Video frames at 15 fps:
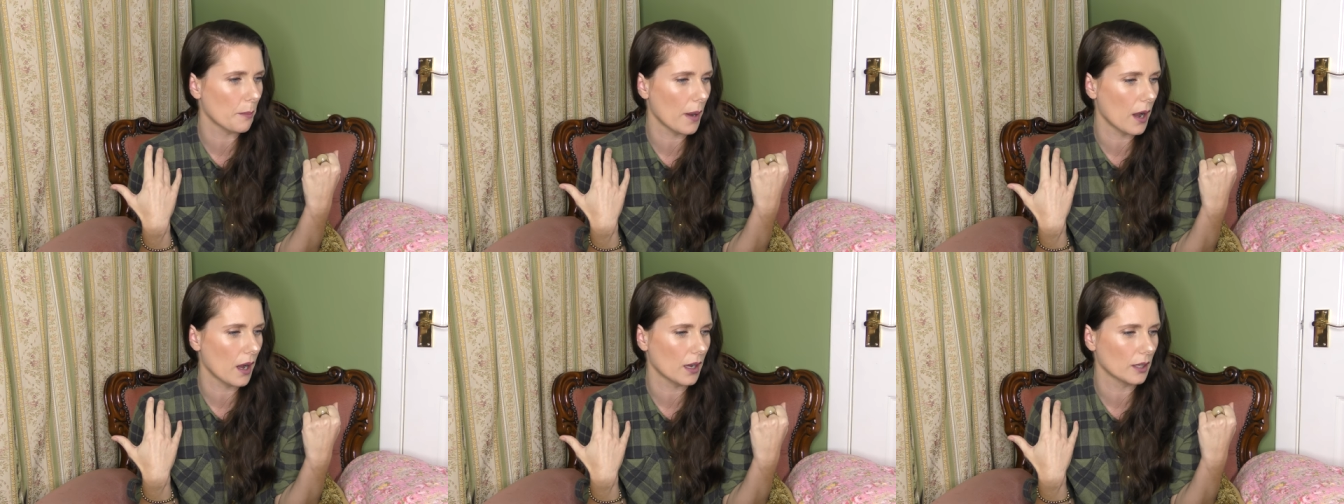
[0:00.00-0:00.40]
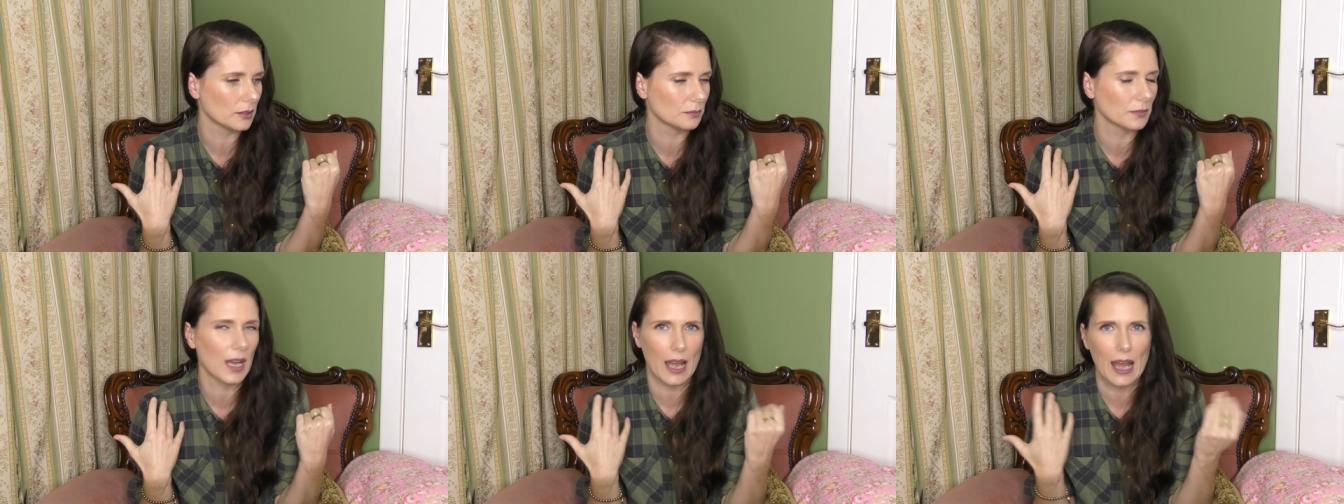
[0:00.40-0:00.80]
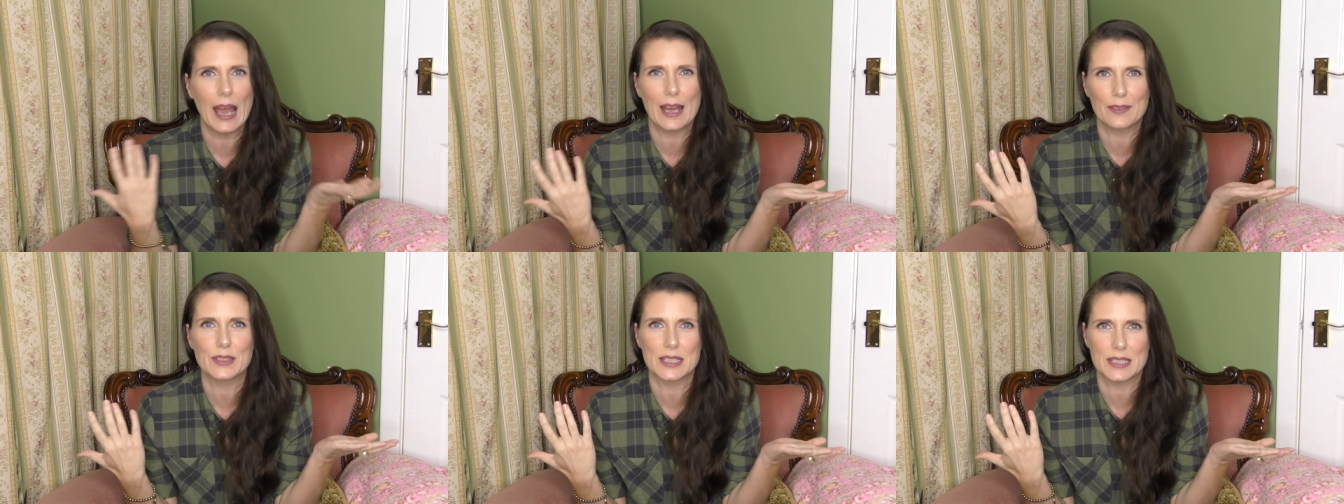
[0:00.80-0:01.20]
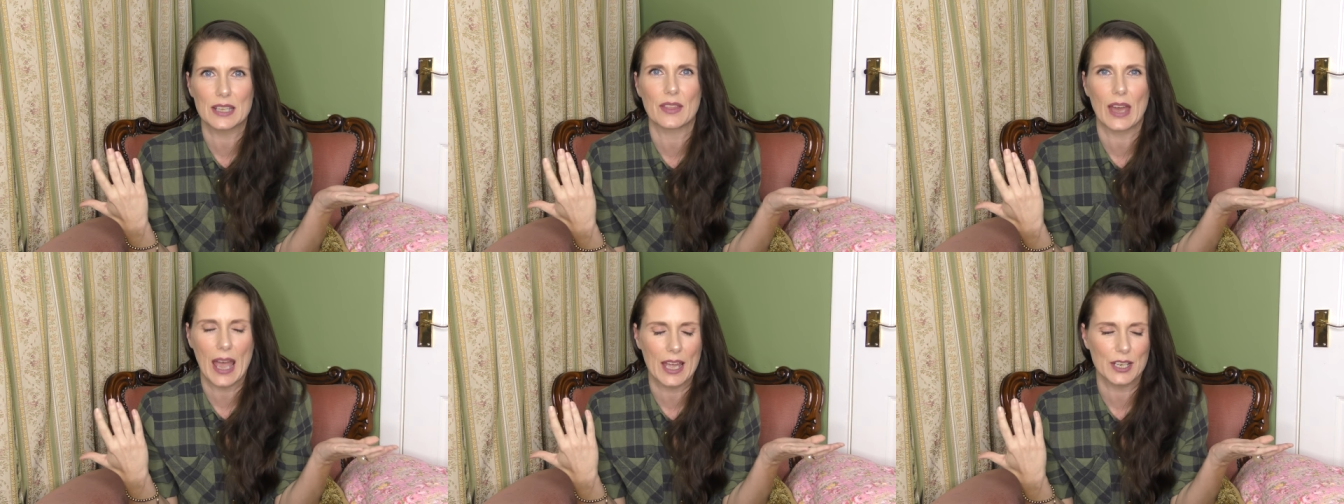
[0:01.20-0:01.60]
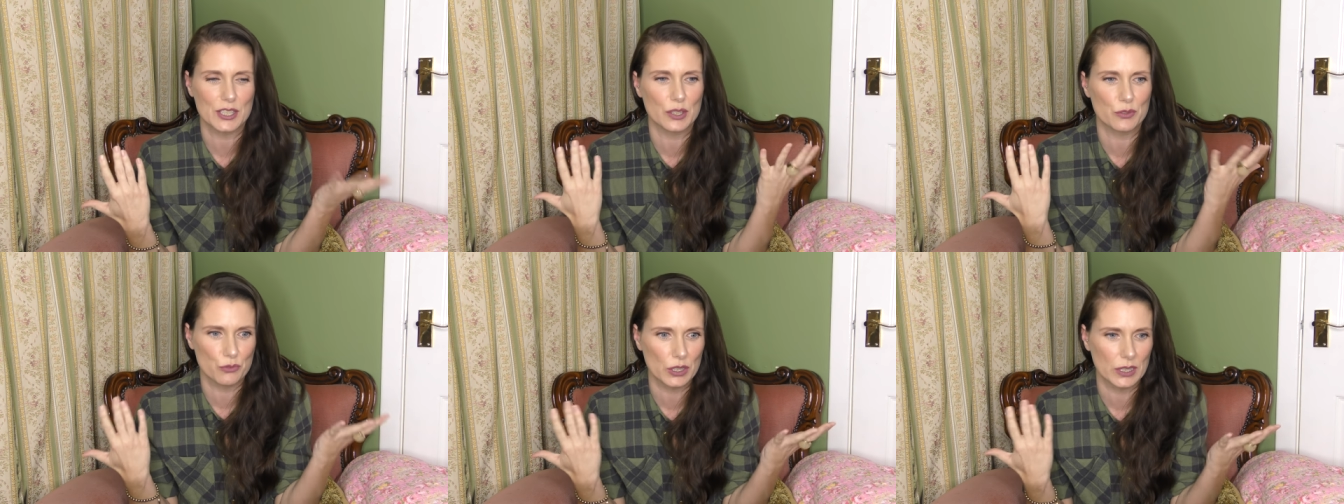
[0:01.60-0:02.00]
But I have to say that I
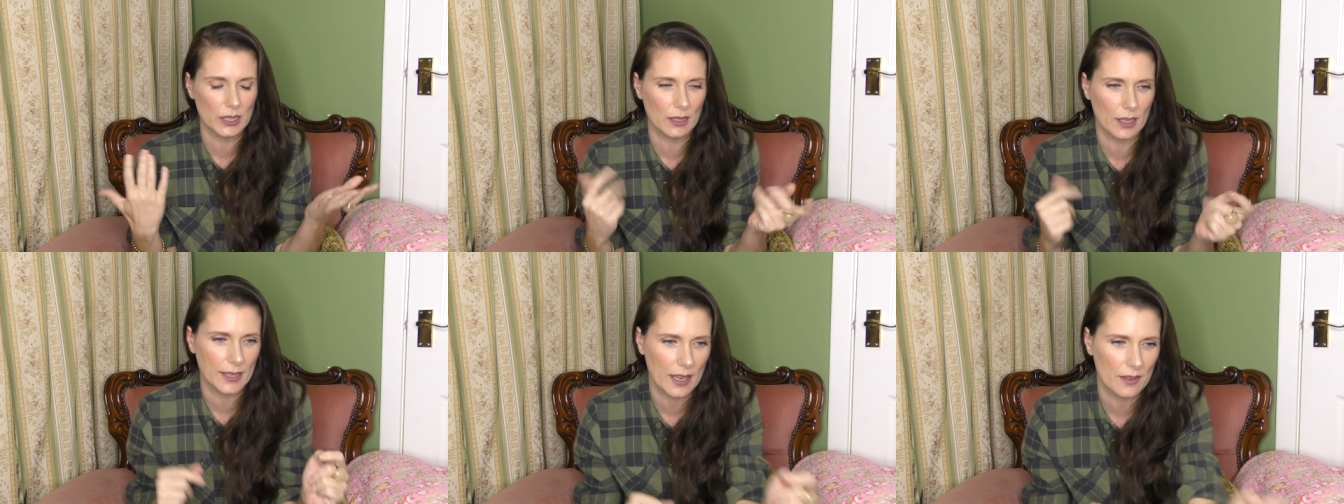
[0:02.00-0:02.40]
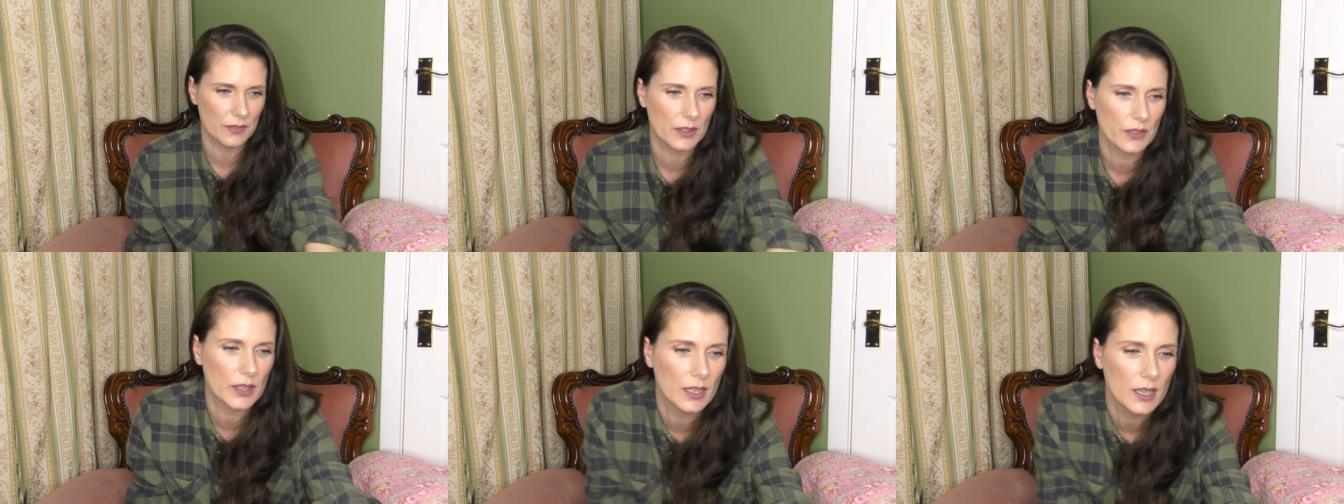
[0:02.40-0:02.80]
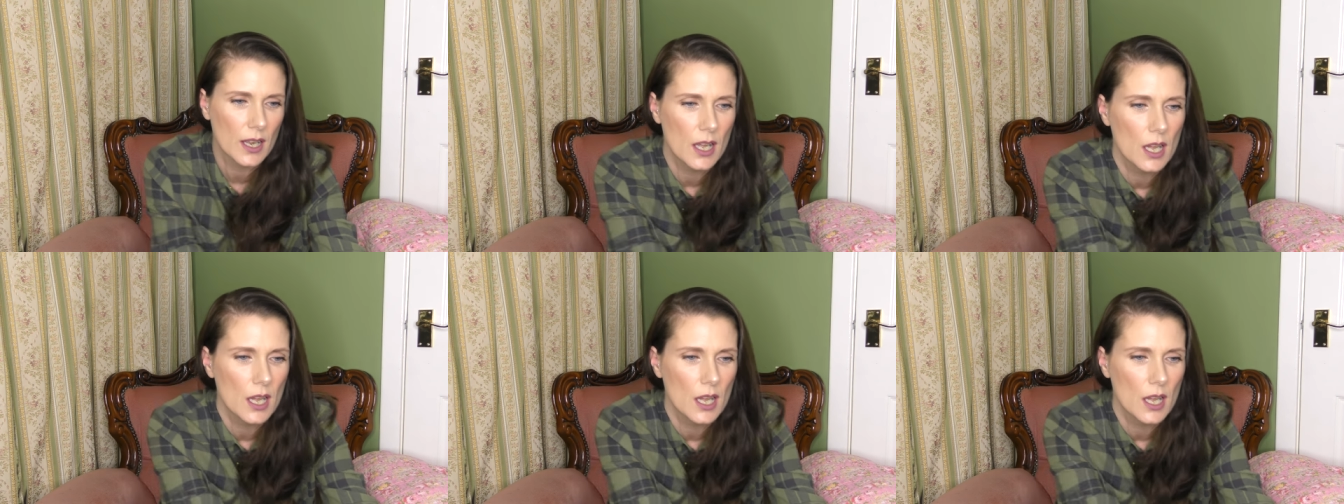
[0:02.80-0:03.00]
actually really like everything.